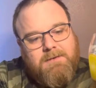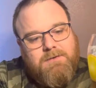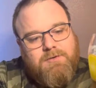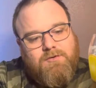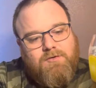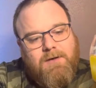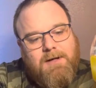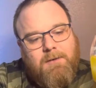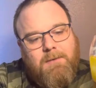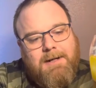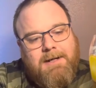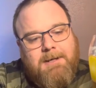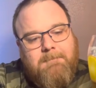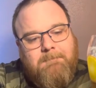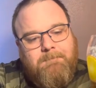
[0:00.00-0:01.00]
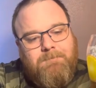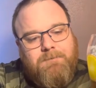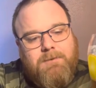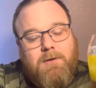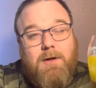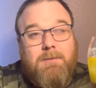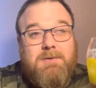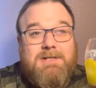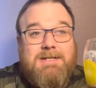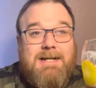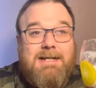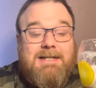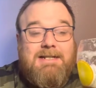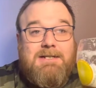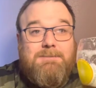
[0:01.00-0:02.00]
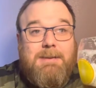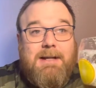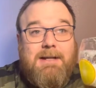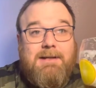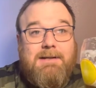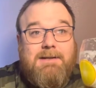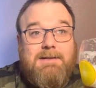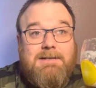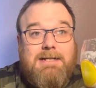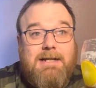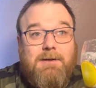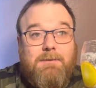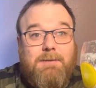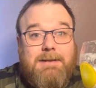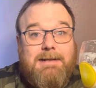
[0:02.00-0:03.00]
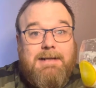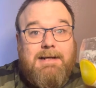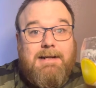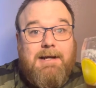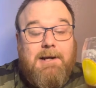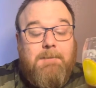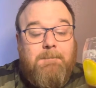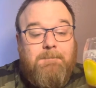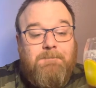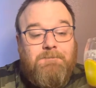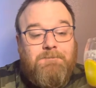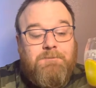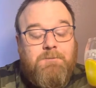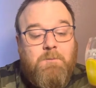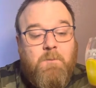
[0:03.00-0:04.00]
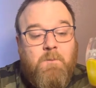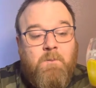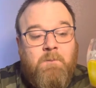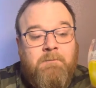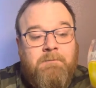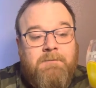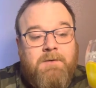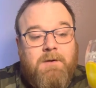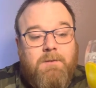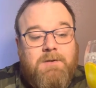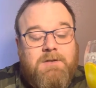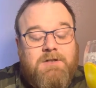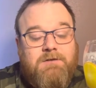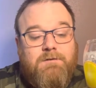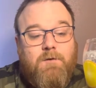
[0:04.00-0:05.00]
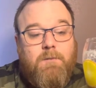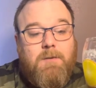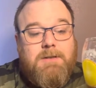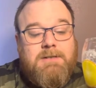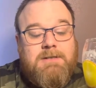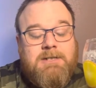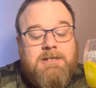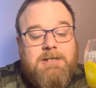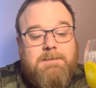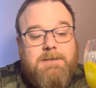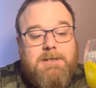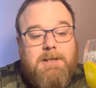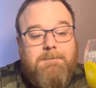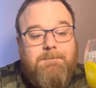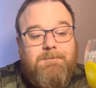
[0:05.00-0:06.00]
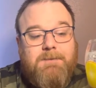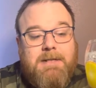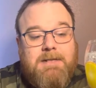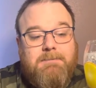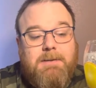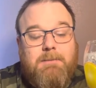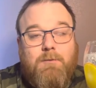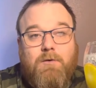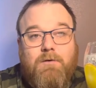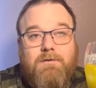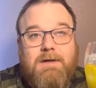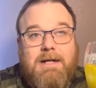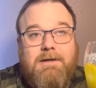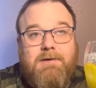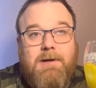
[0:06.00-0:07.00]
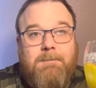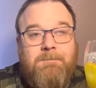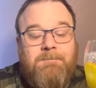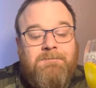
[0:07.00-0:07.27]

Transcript: Straight away, I would say this is better than the Stella we get now, which is 4.6%. There's a bit more flavour.